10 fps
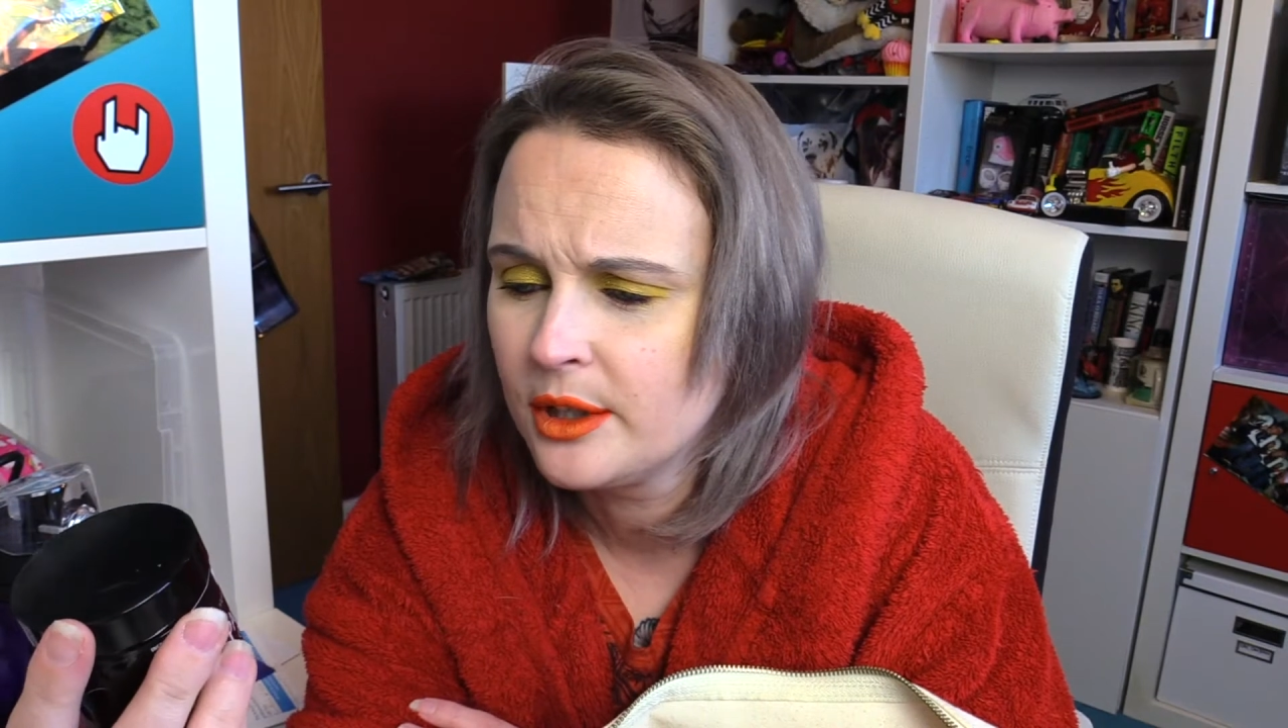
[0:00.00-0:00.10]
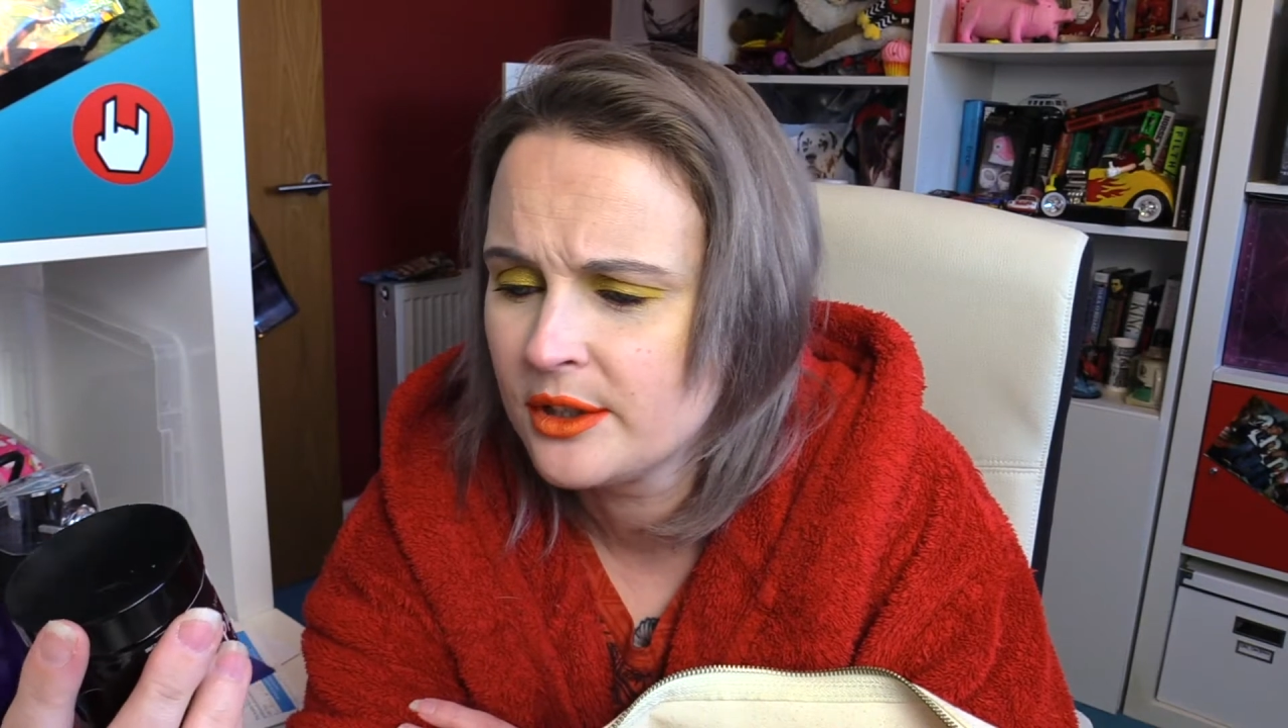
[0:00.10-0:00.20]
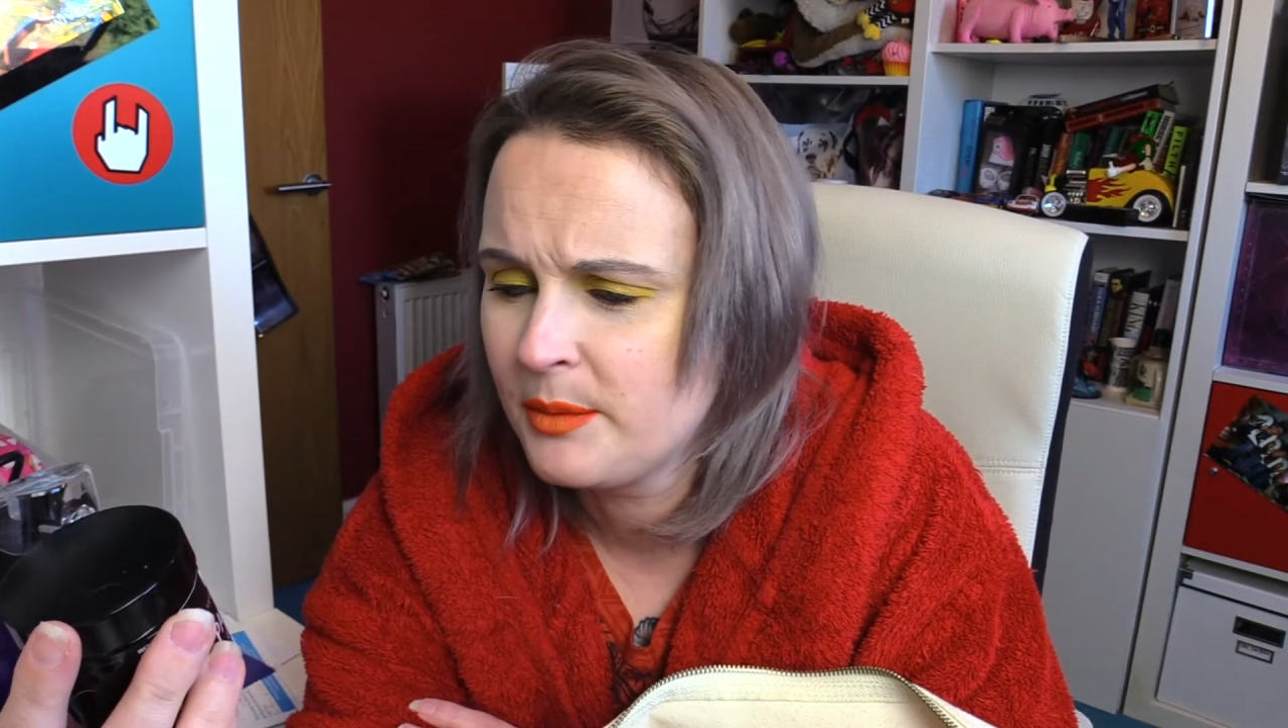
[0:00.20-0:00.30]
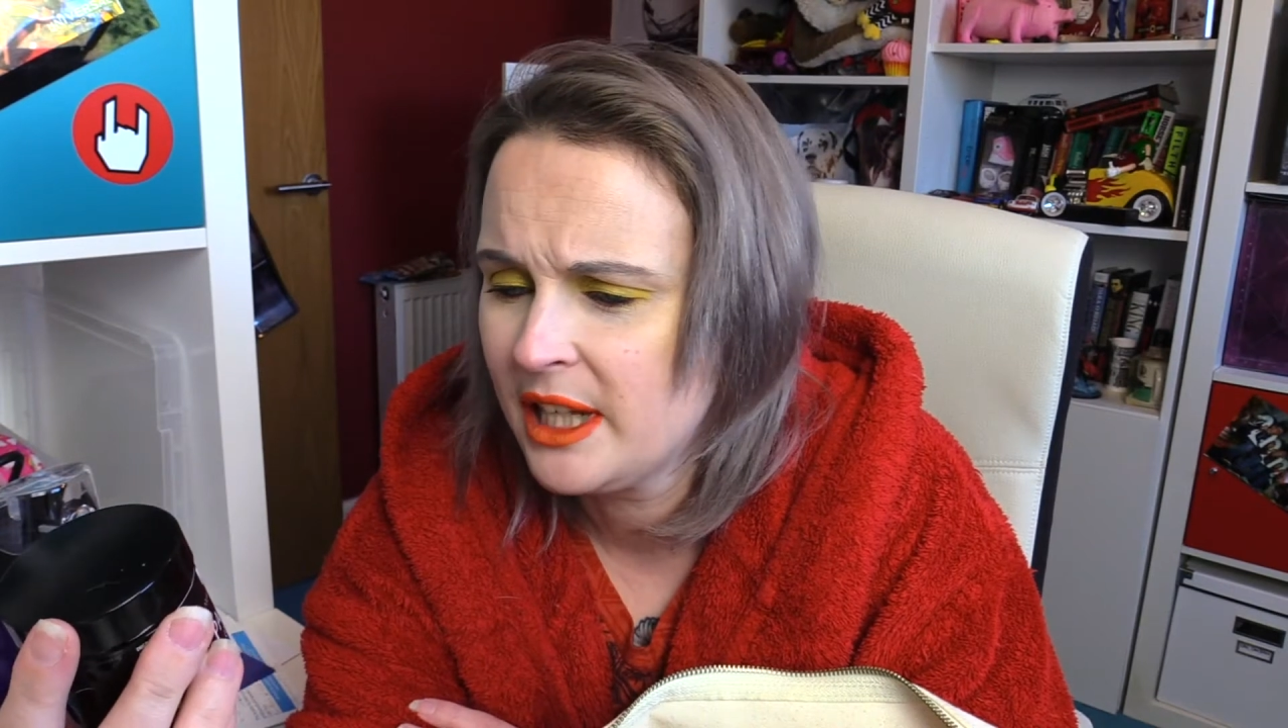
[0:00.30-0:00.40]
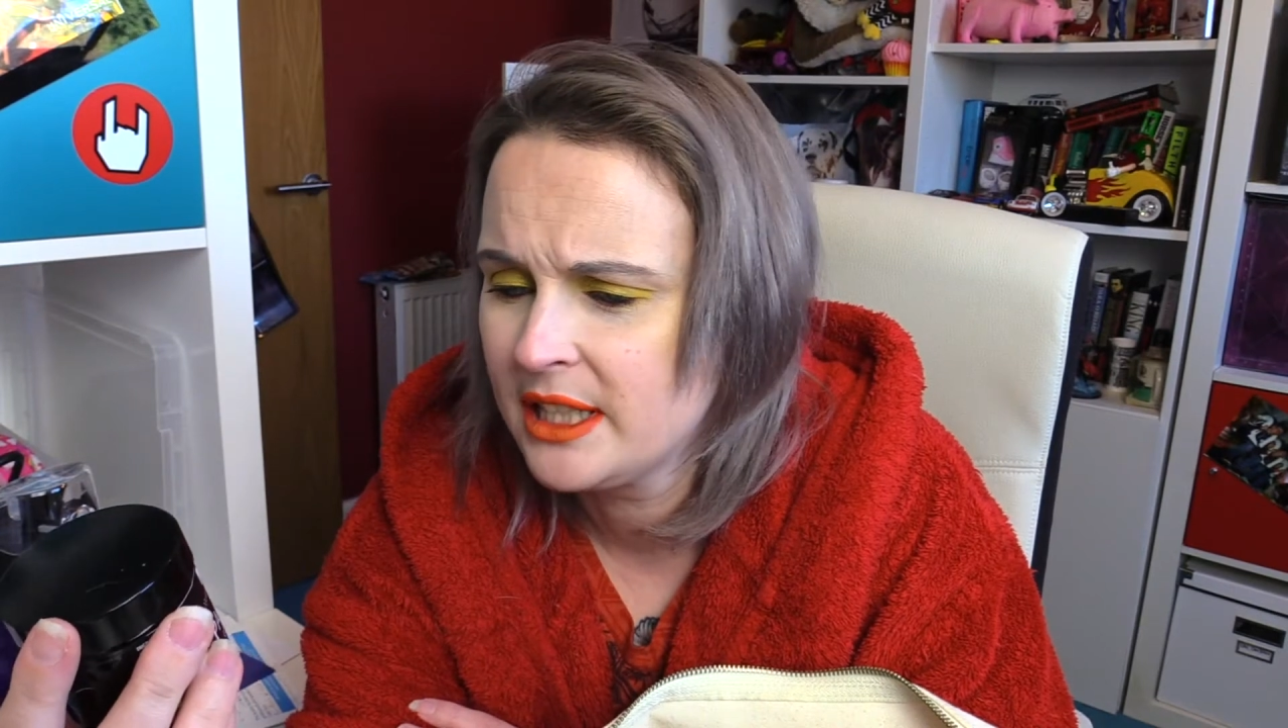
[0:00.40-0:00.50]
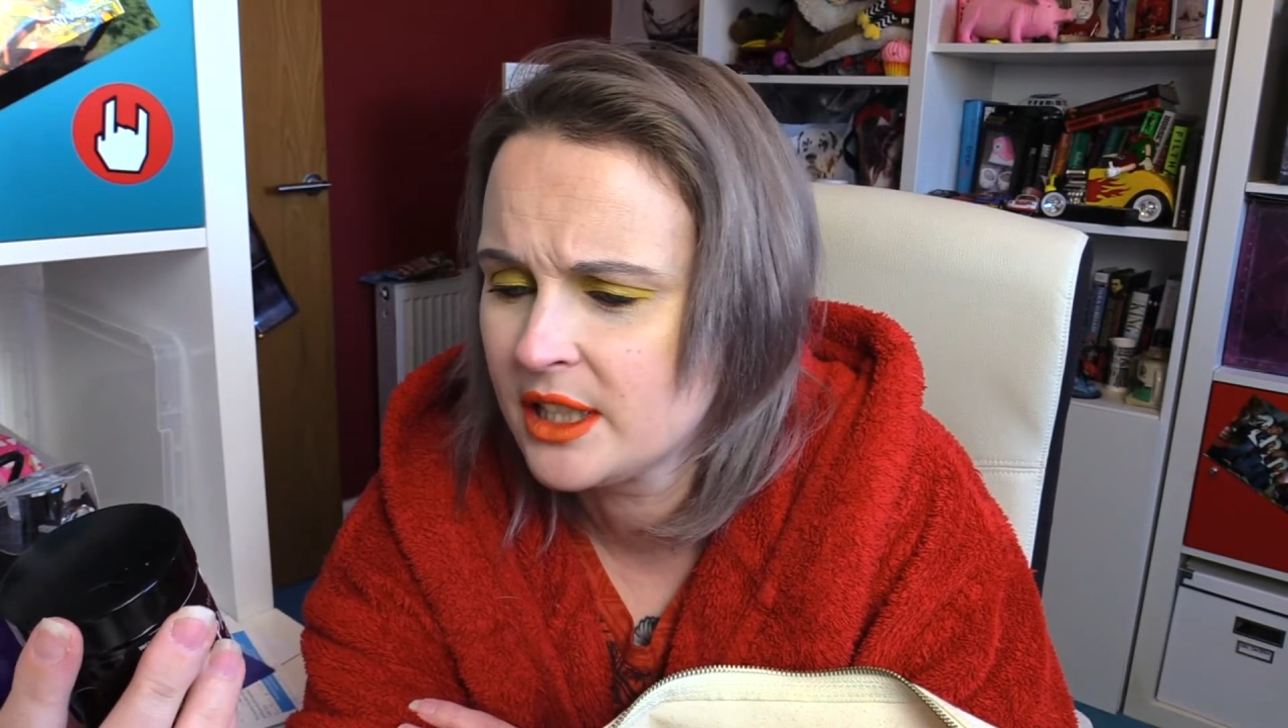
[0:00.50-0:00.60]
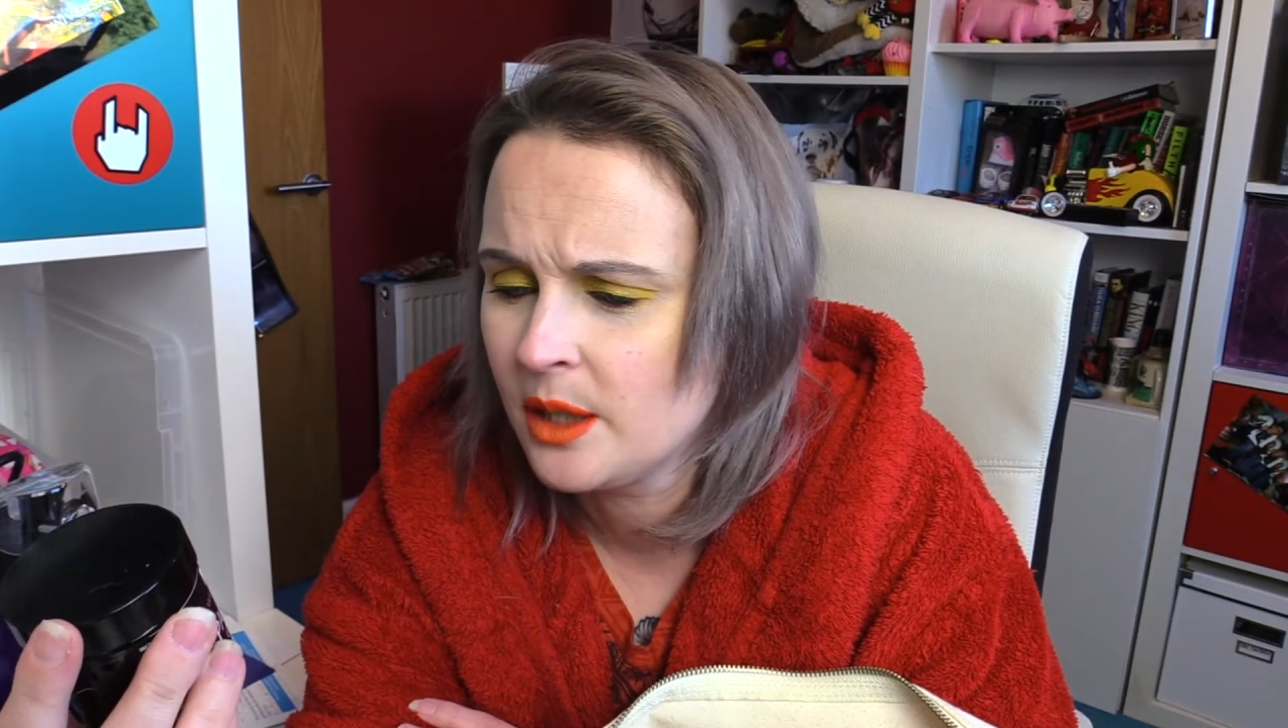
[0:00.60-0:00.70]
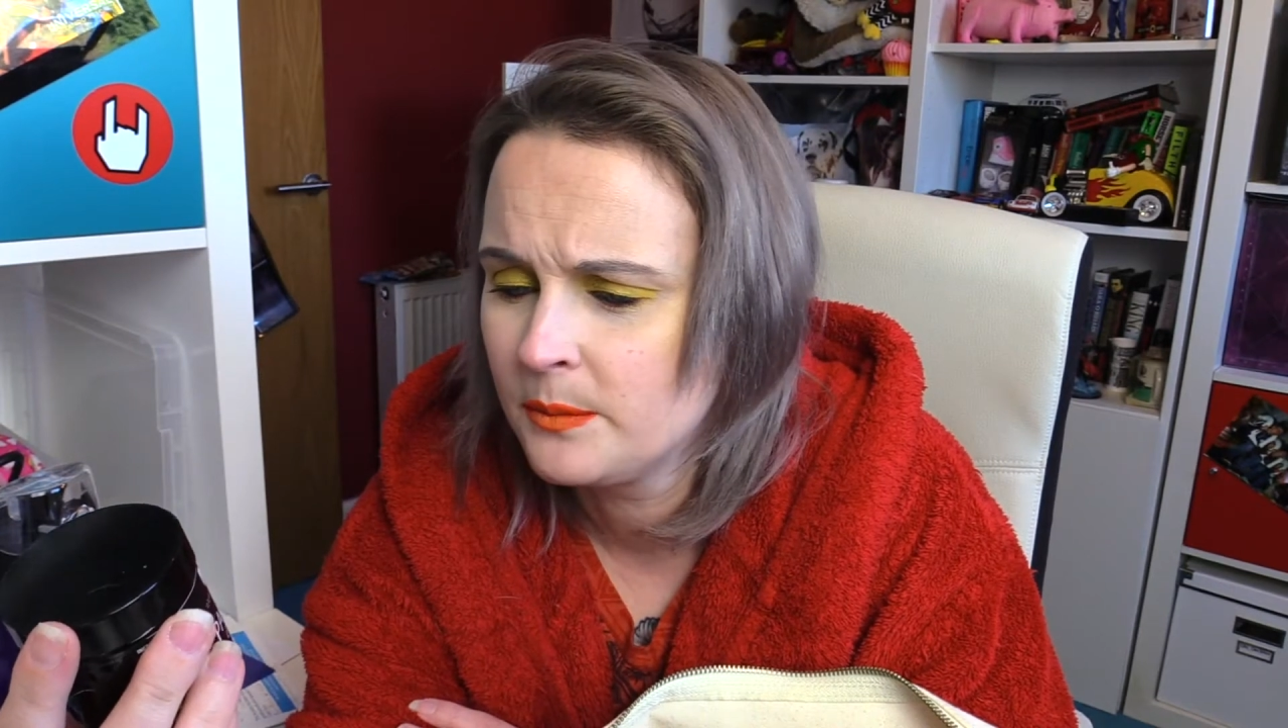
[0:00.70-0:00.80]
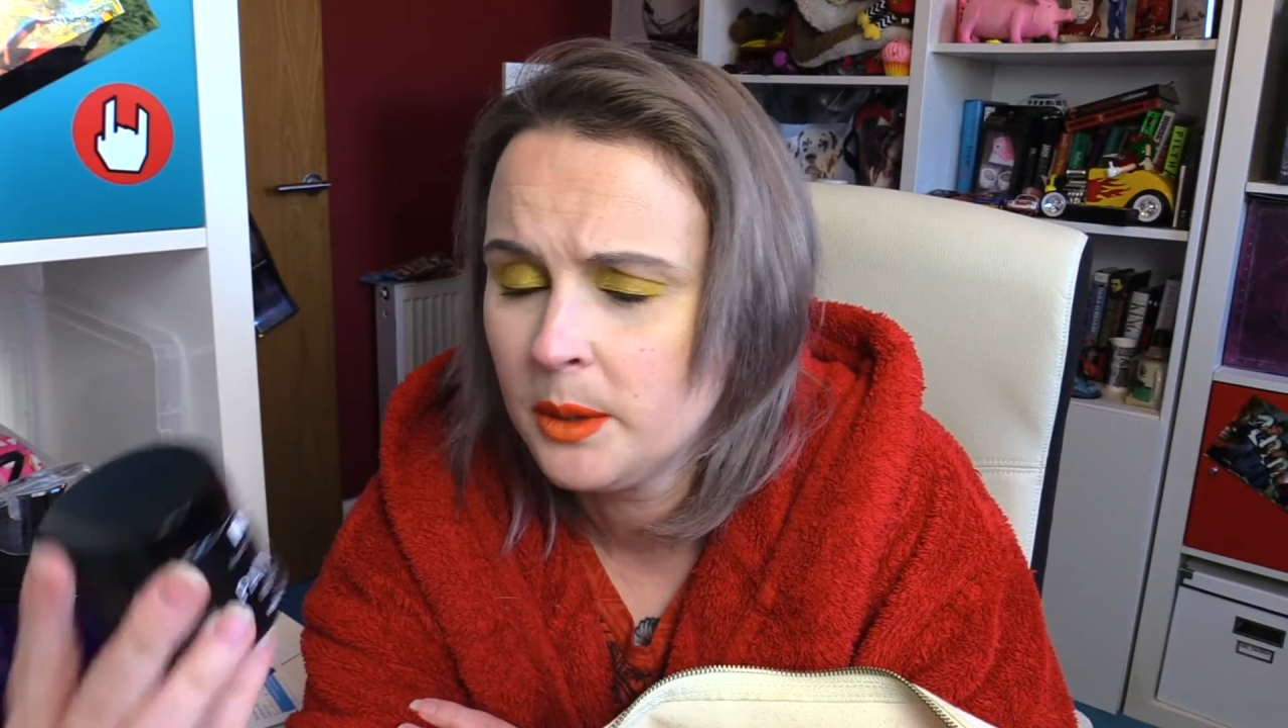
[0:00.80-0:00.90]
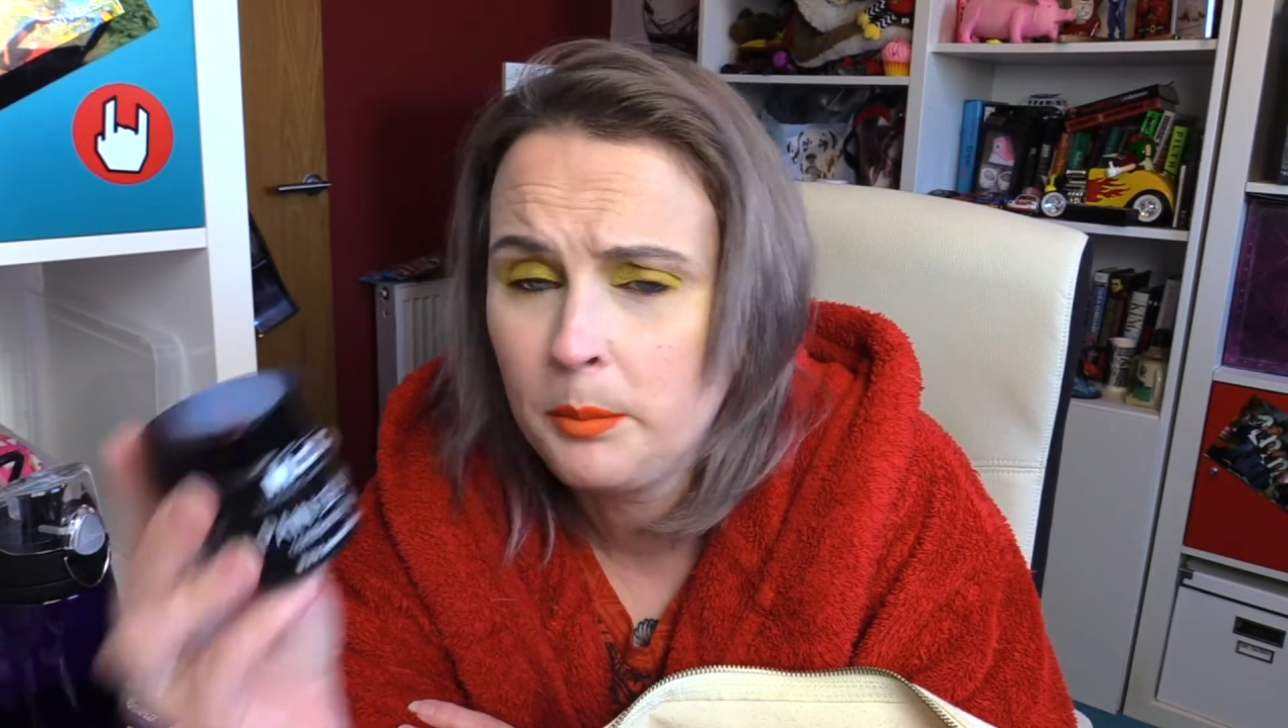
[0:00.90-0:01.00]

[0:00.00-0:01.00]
cosmetics company